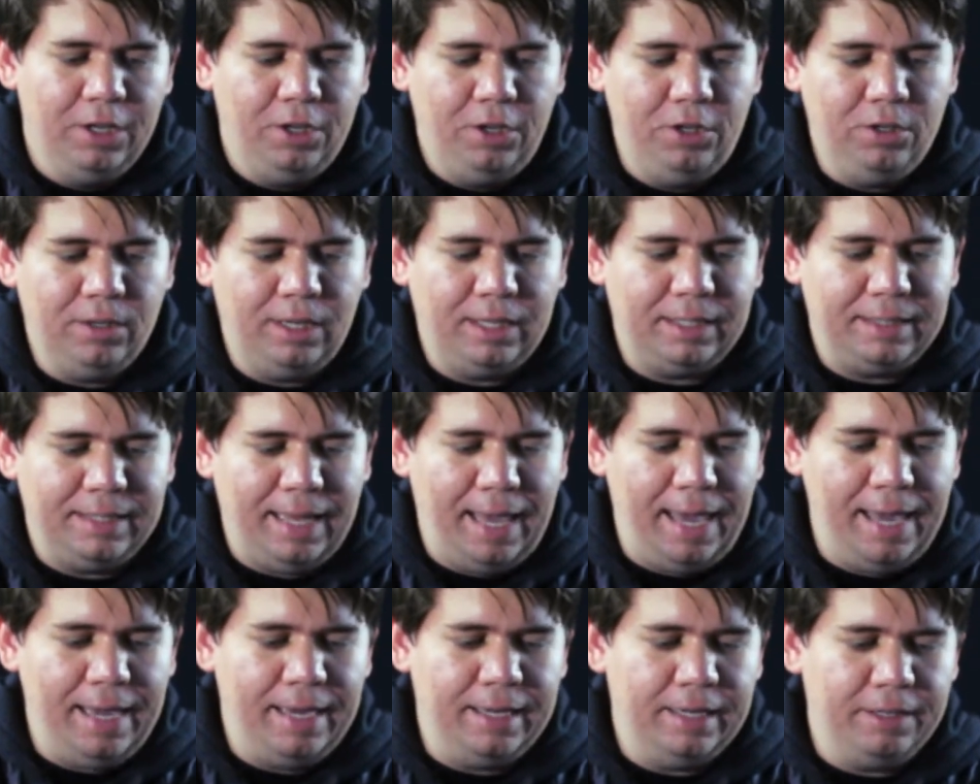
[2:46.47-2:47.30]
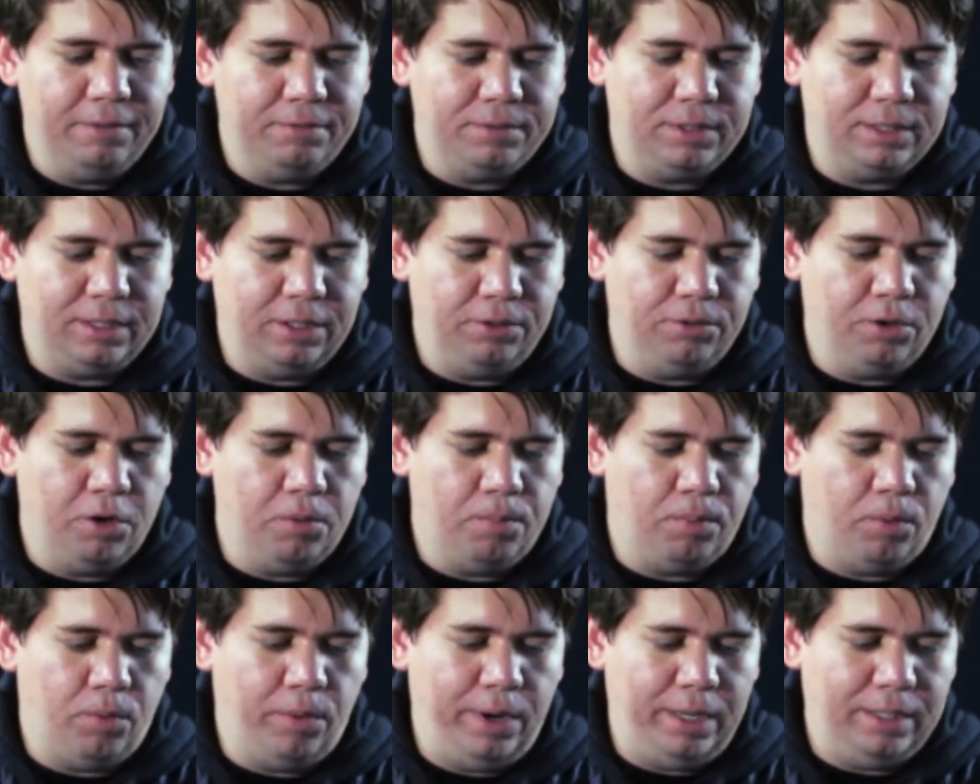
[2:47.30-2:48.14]
you know, like negative
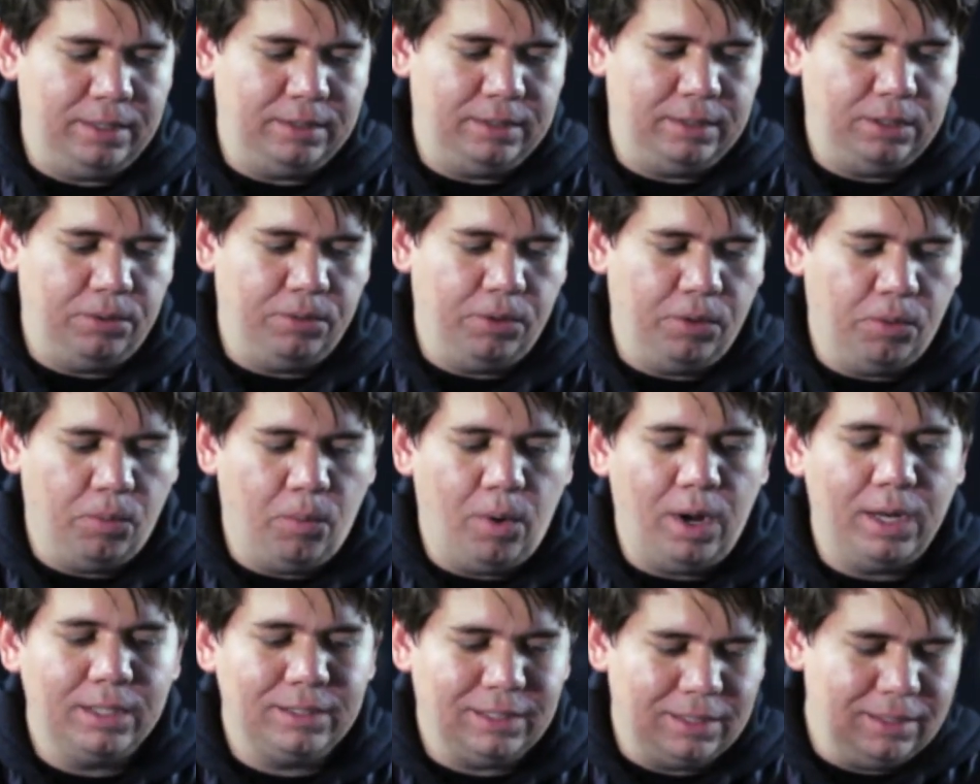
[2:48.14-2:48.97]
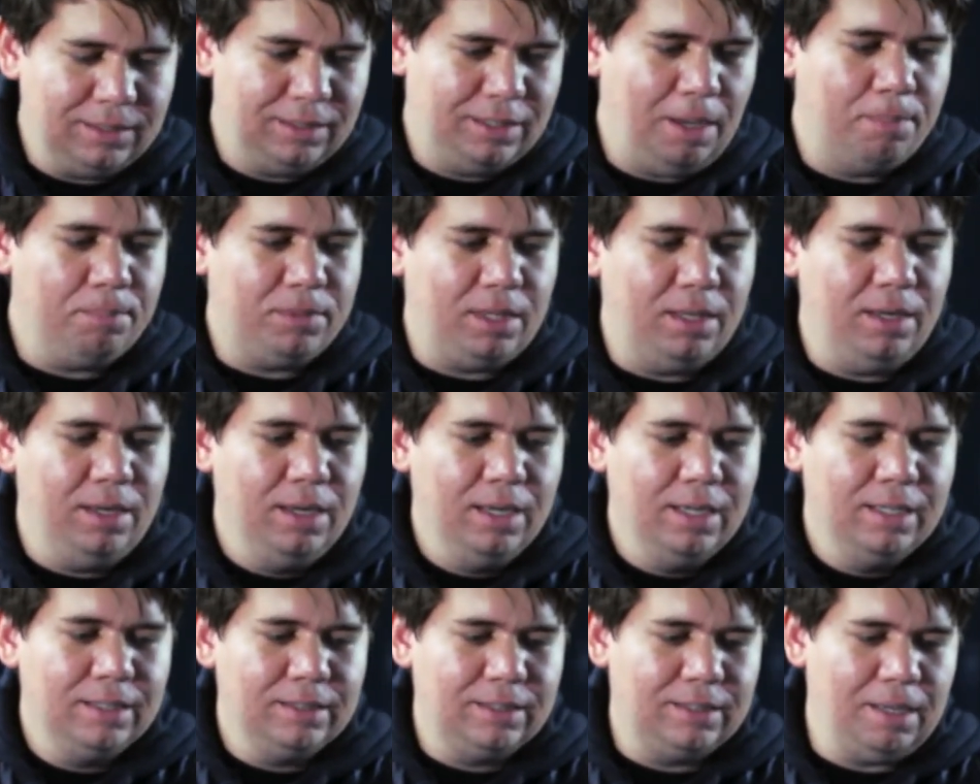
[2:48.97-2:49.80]
0.01, so
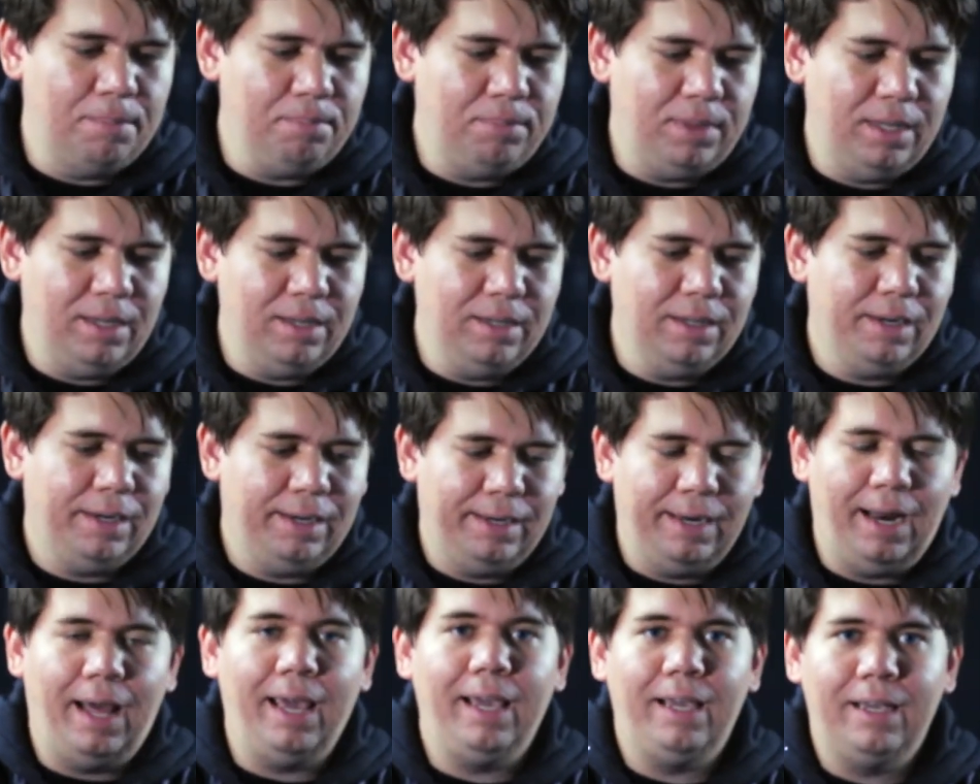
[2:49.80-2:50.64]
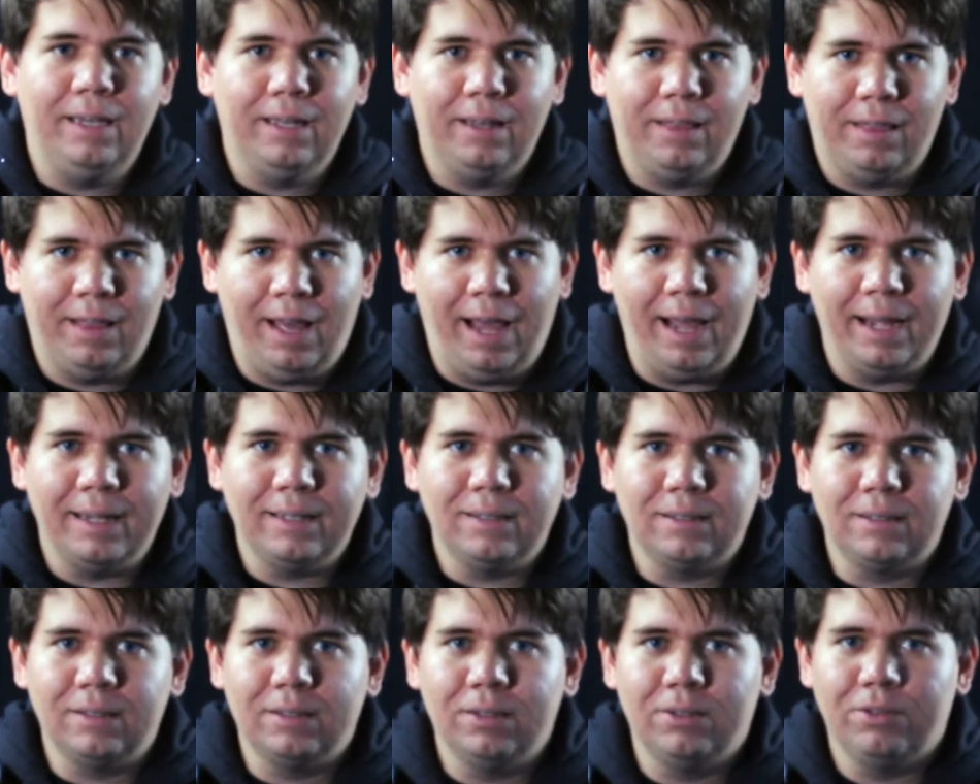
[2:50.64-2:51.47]
something like
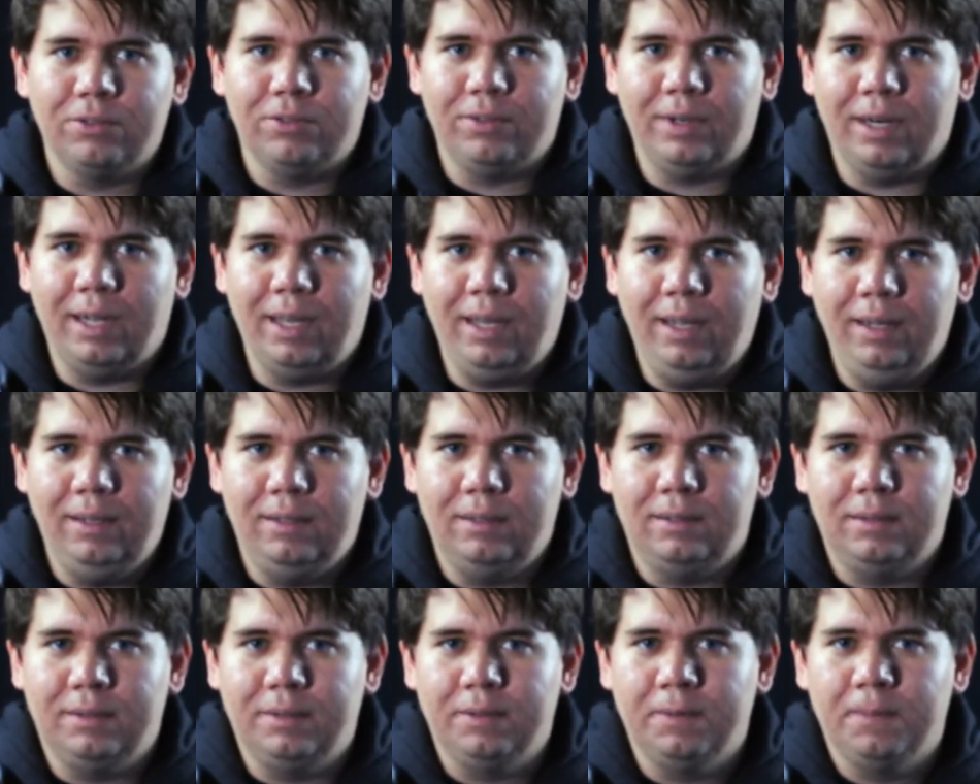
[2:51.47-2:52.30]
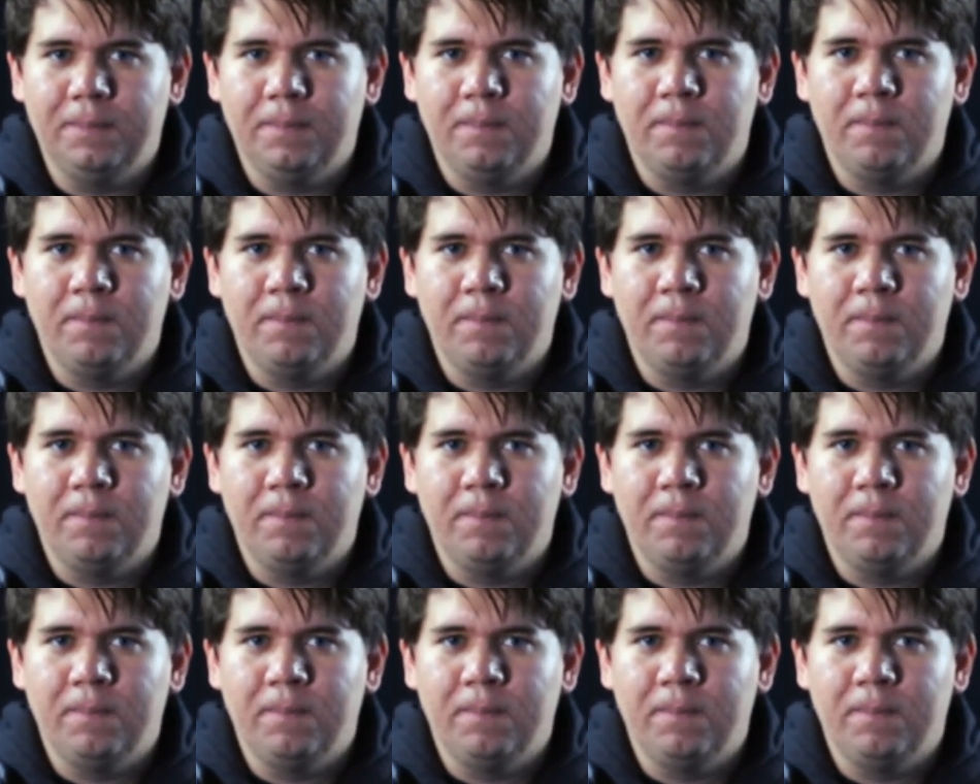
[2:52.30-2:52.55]
that, right?